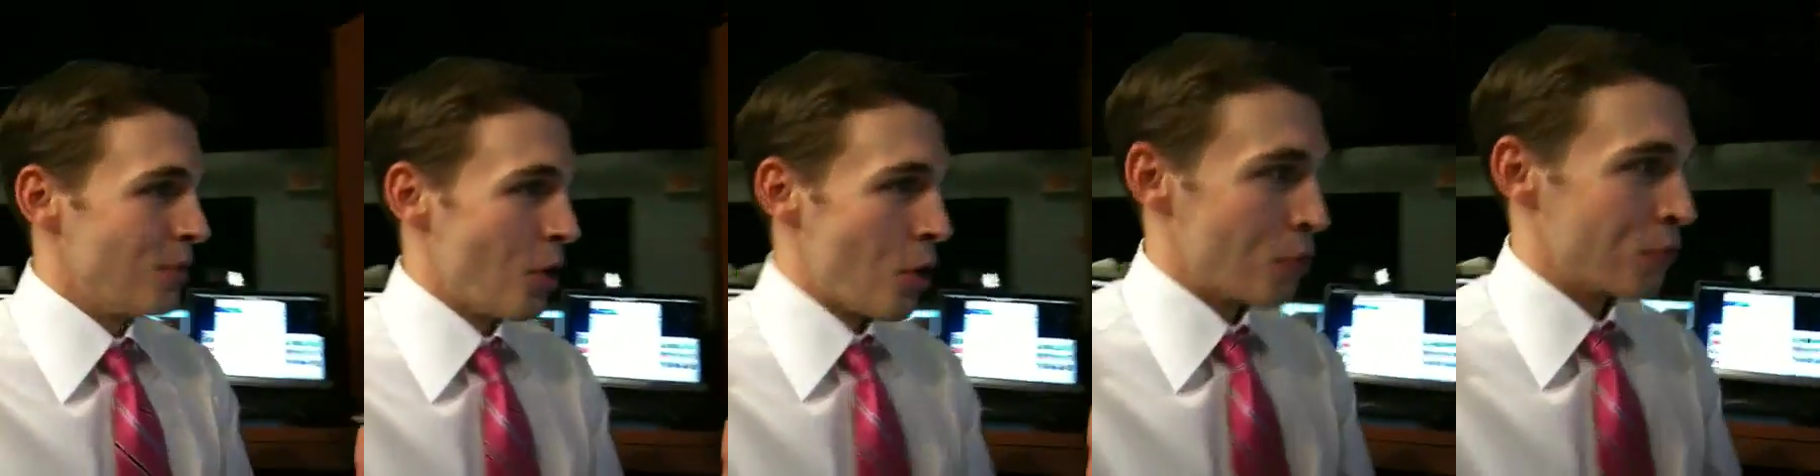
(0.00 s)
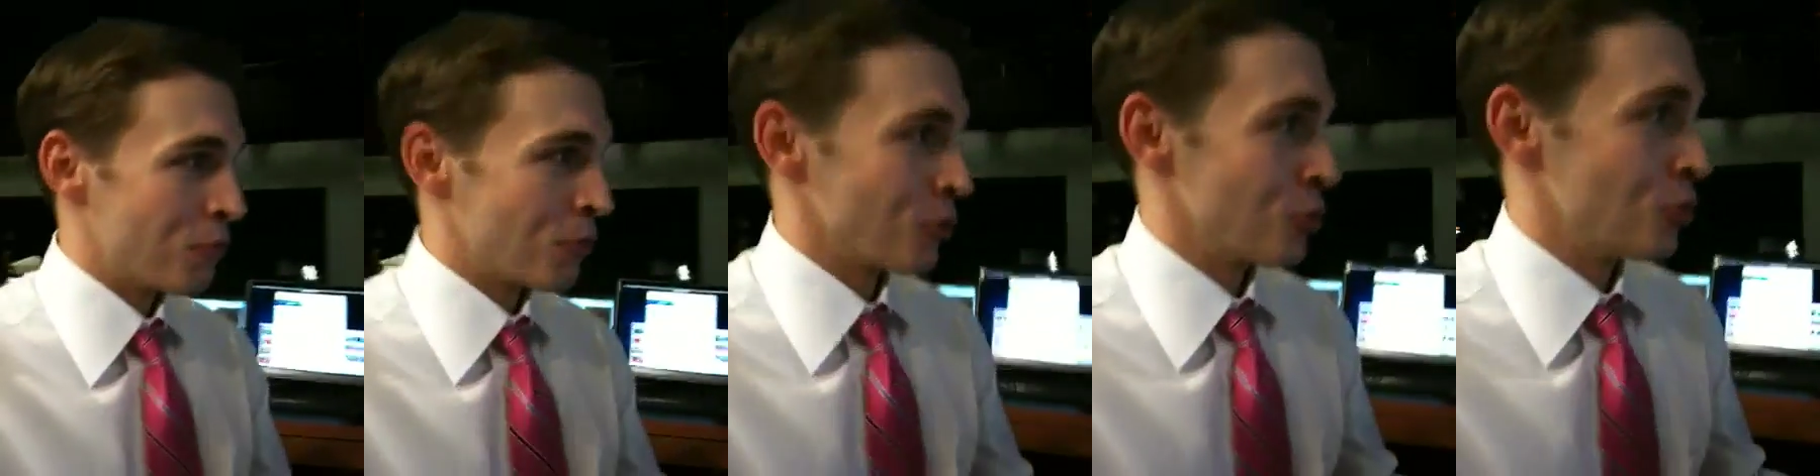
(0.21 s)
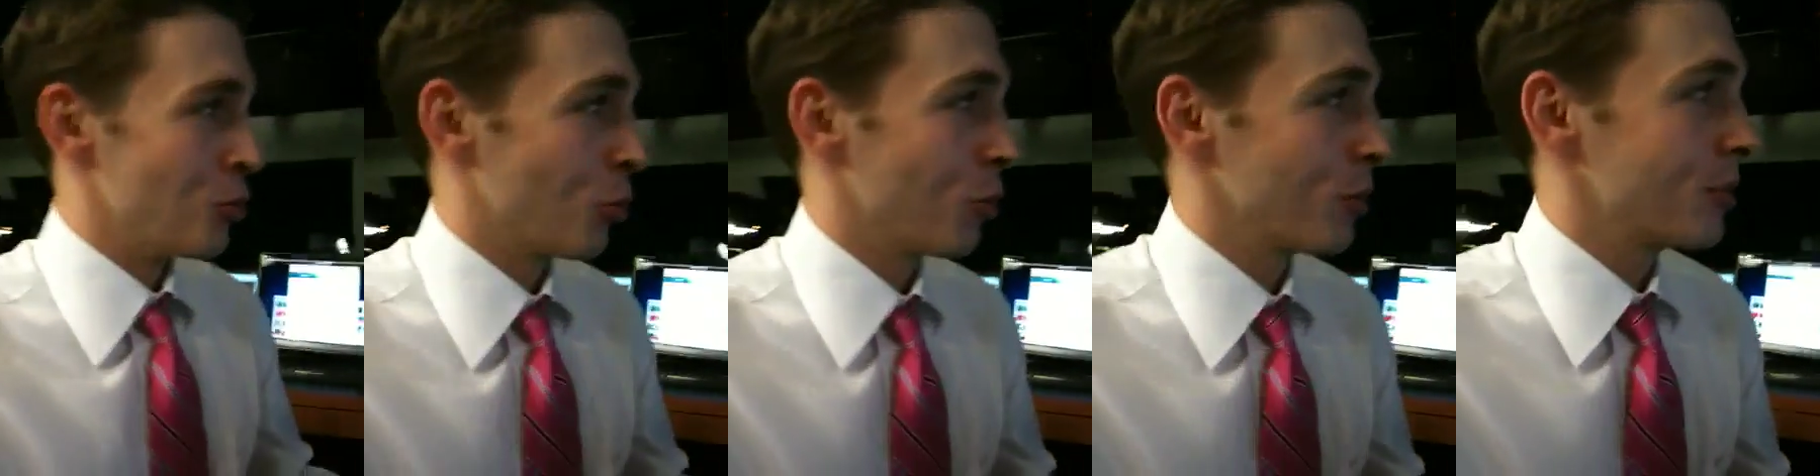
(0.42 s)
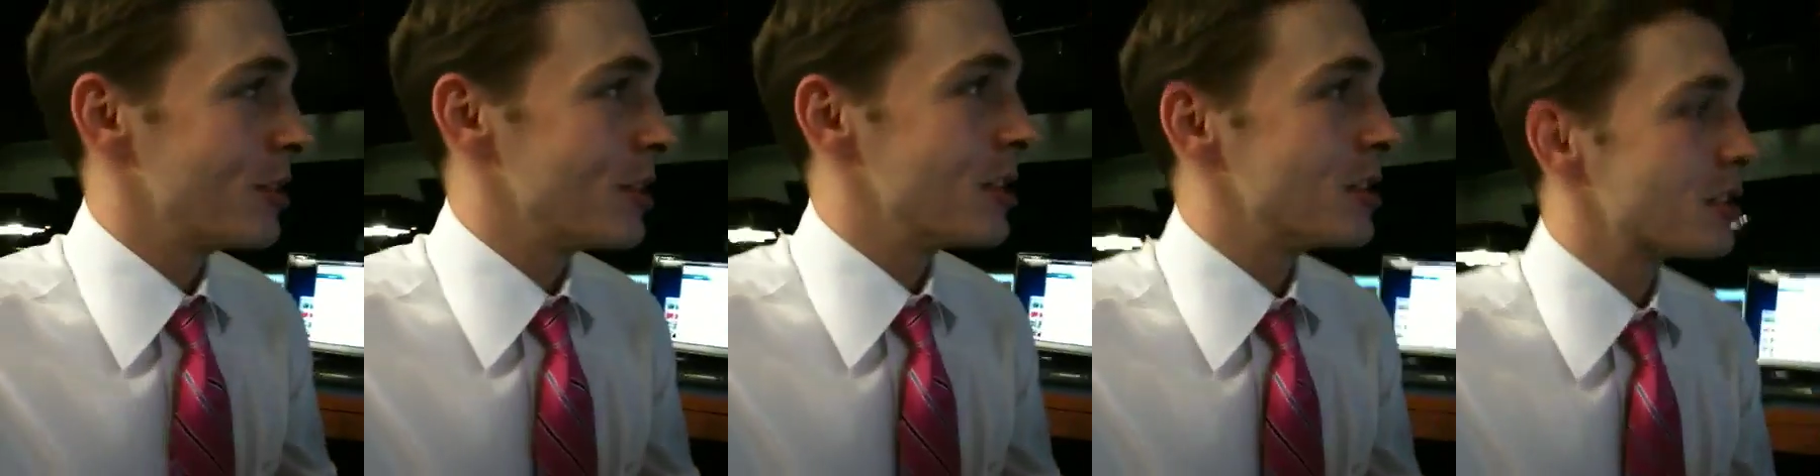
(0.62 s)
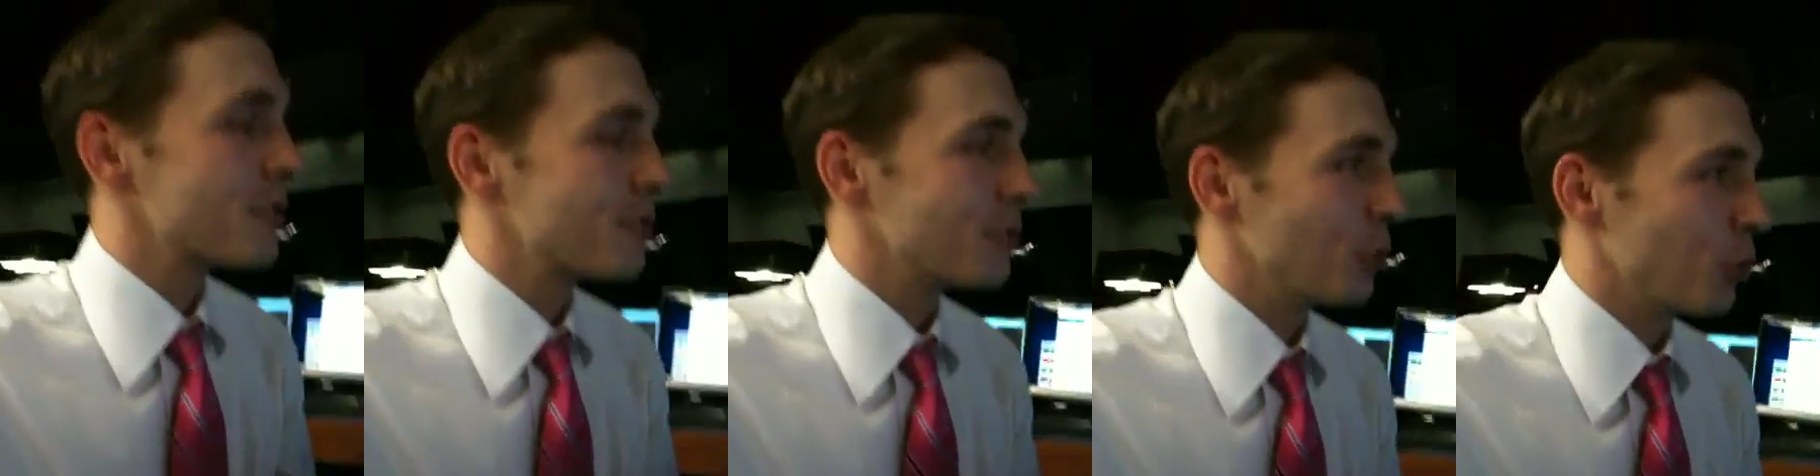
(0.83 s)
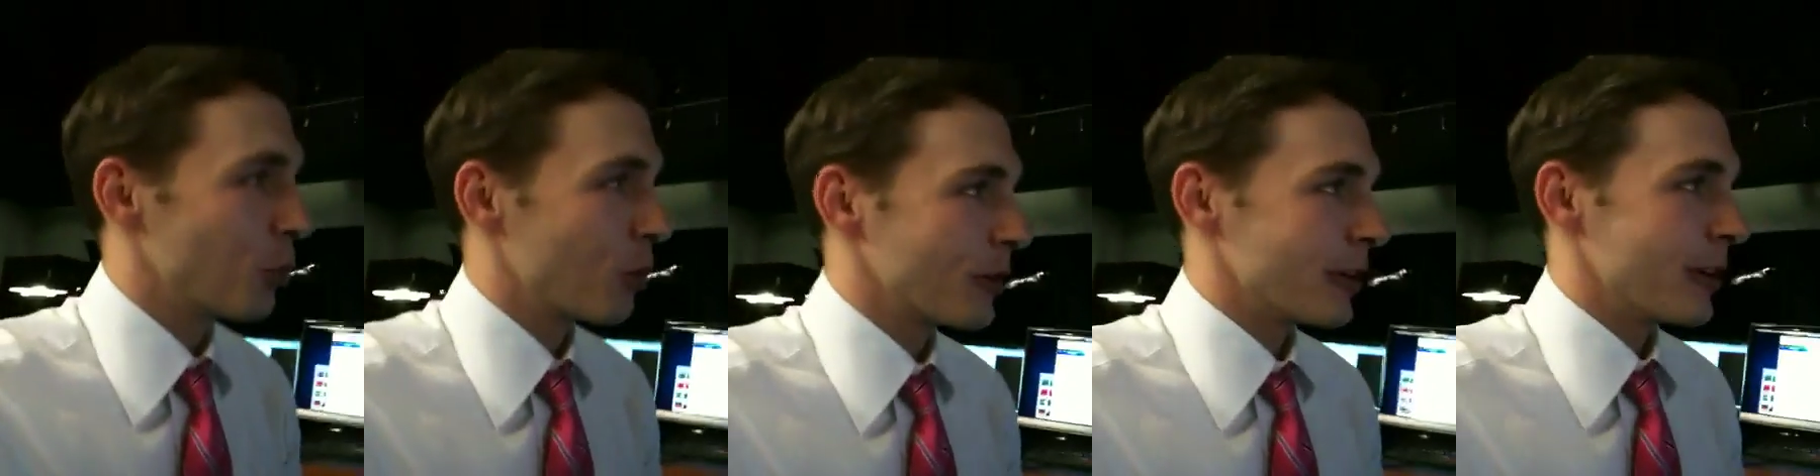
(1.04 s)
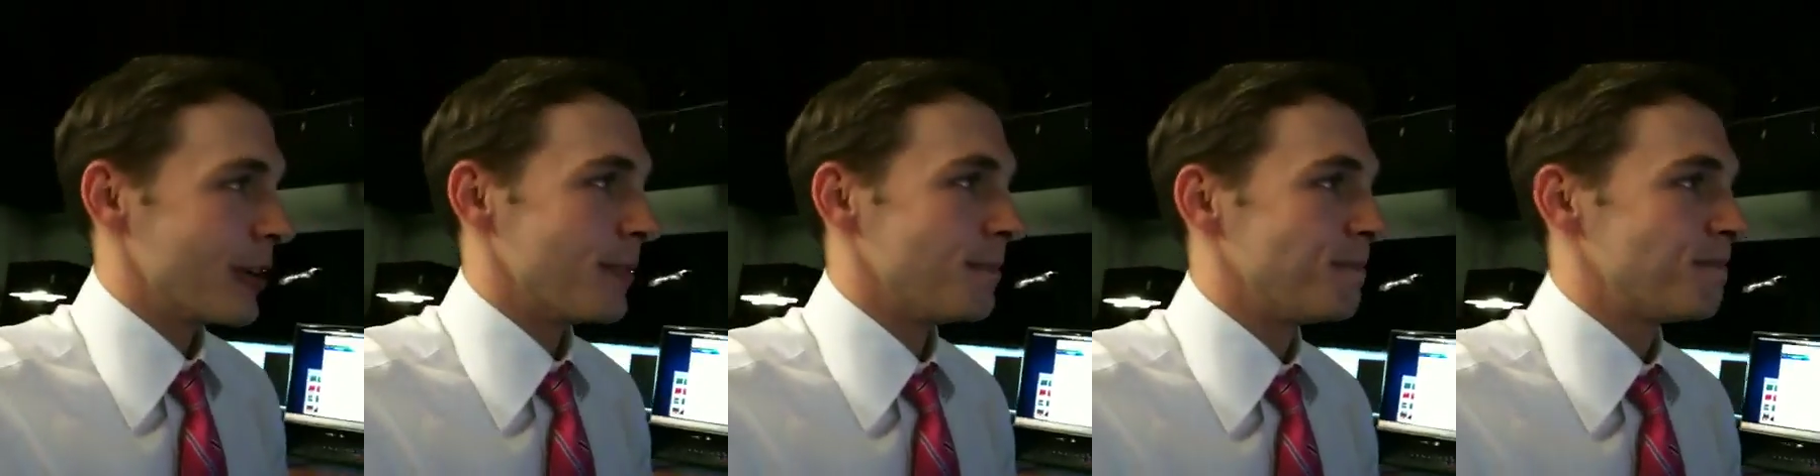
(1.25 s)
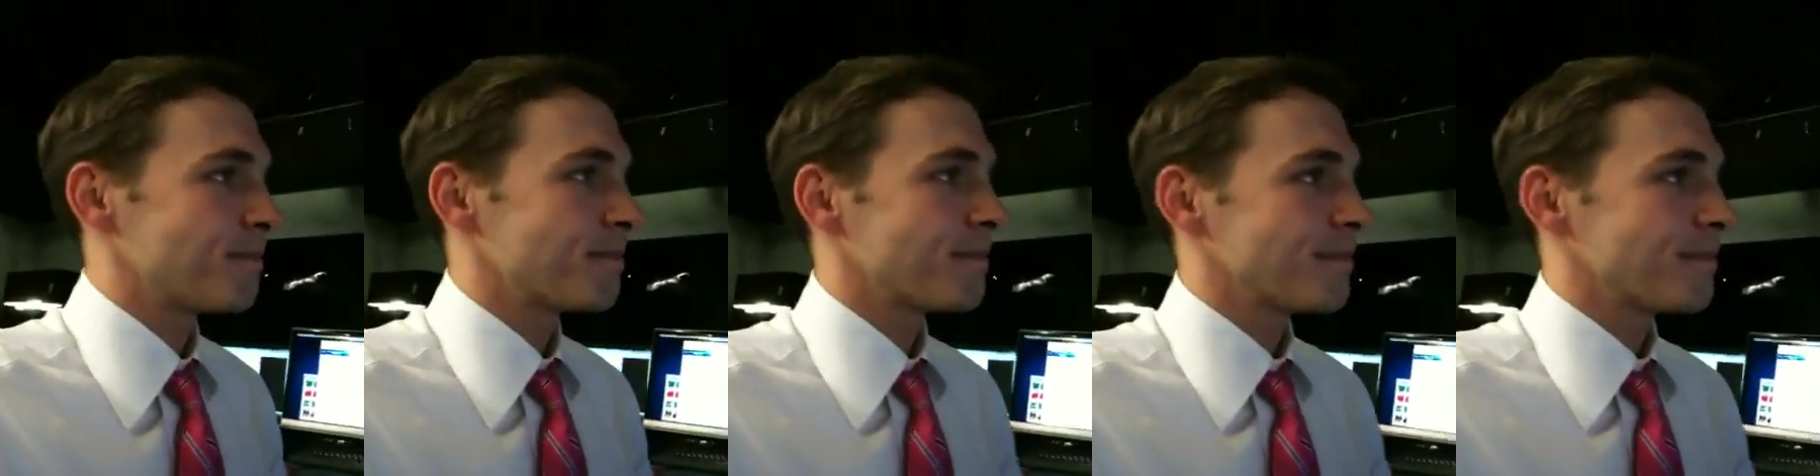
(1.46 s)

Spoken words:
over northeast Florida